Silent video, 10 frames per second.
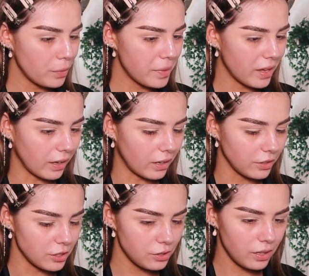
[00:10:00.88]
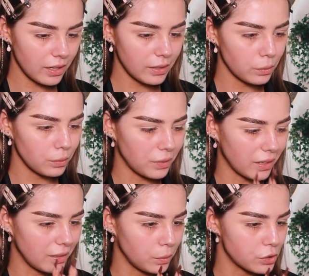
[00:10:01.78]
we begin, can I just do like a
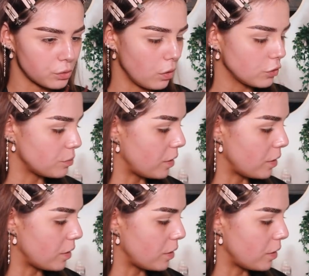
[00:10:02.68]
little swatch